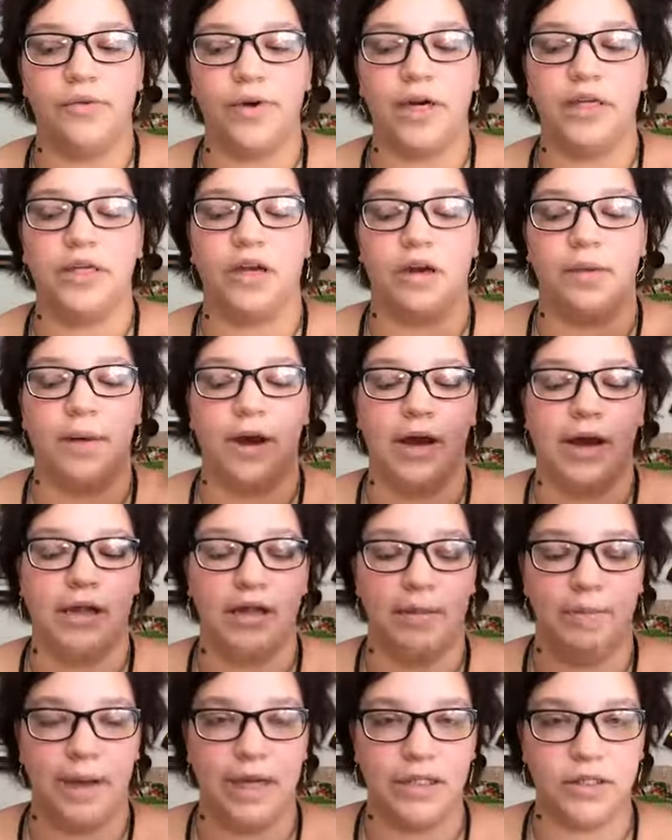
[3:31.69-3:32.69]
We're going to talk about
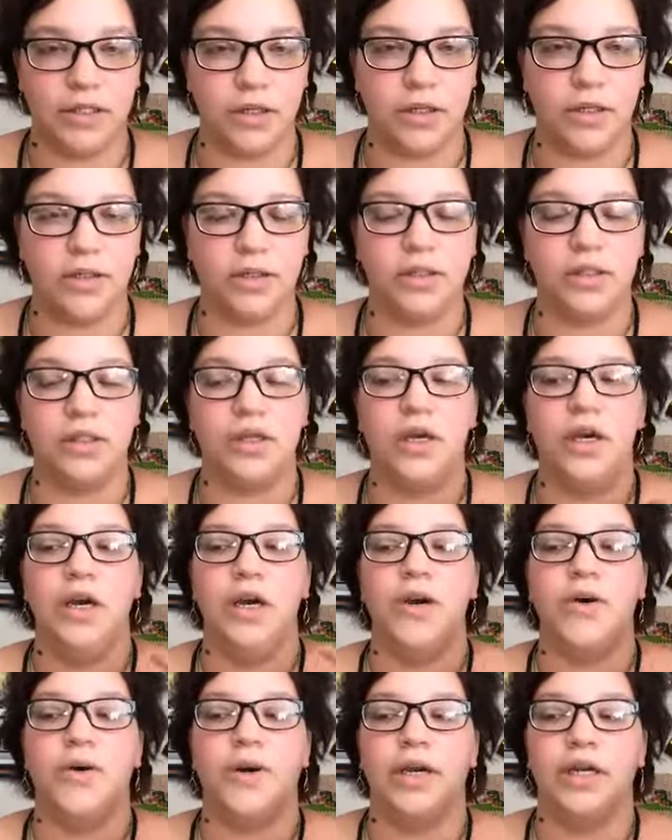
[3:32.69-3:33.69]
elementals,
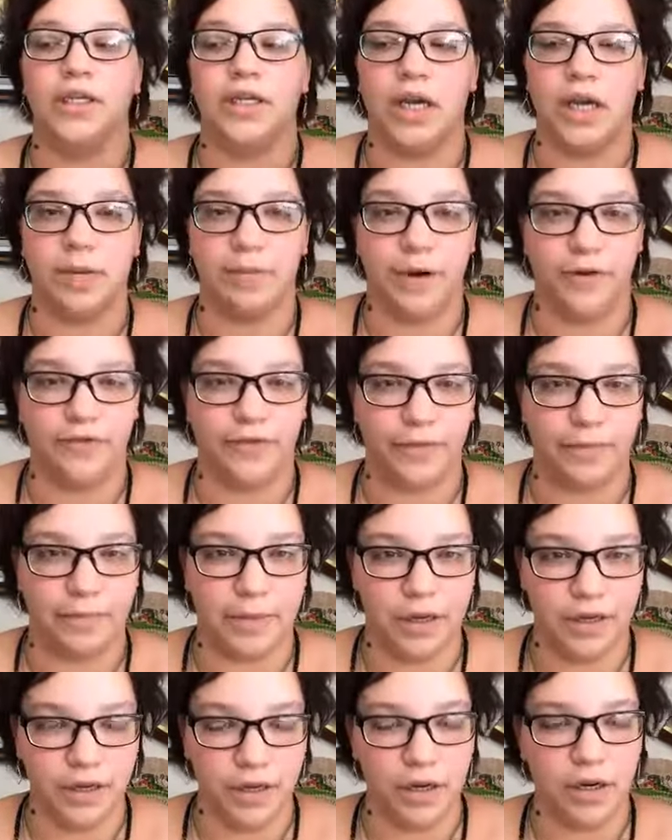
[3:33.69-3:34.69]
we're going to talk about
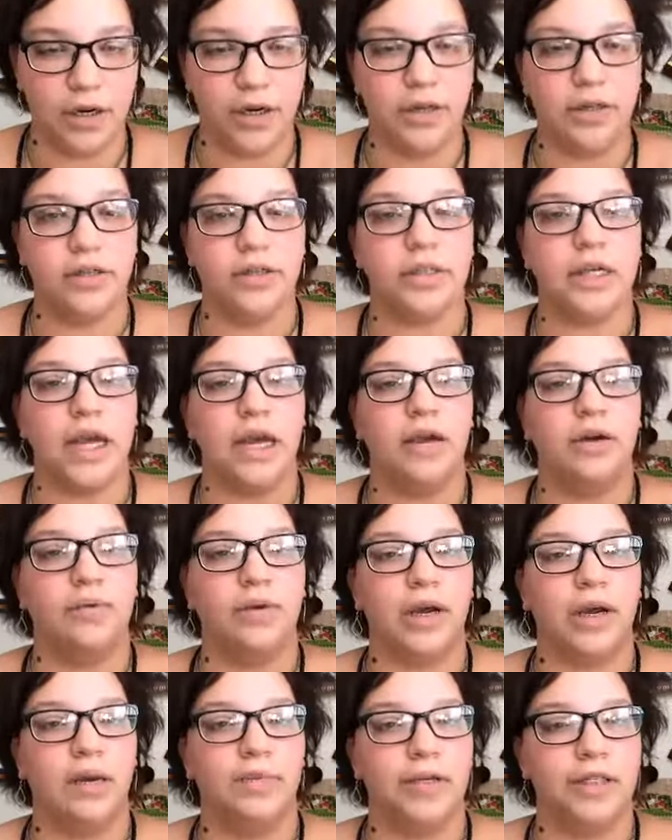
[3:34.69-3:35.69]
familiars, and
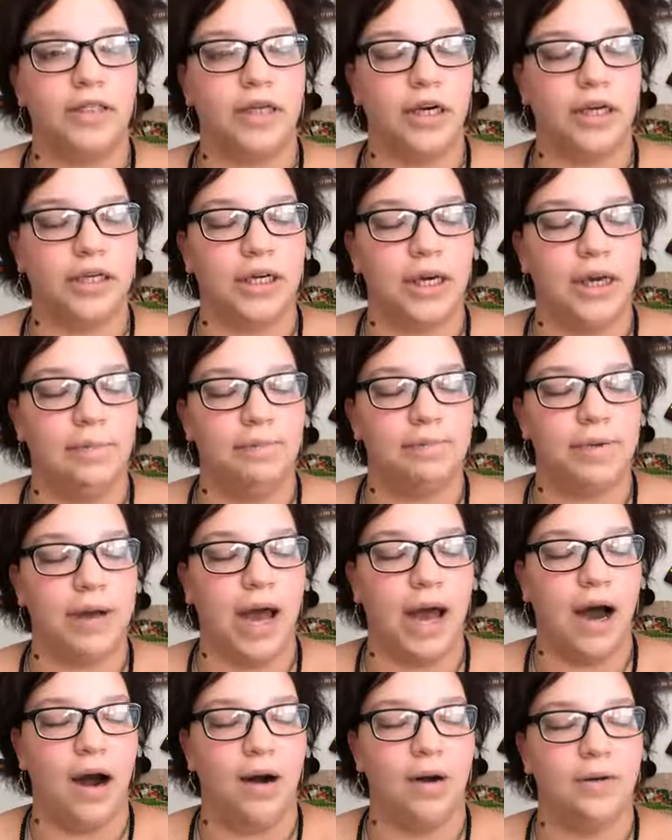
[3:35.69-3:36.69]
we're going to be talking
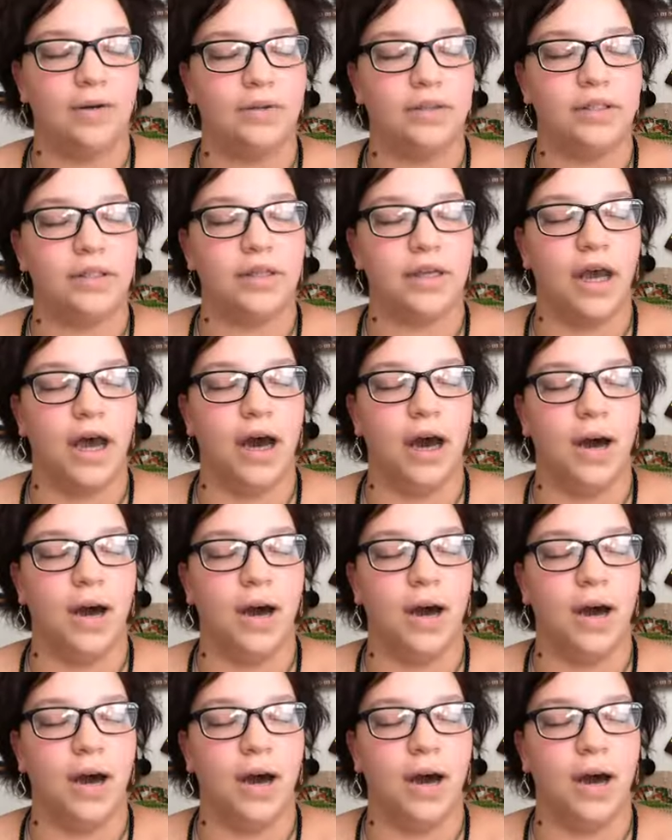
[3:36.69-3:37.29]
about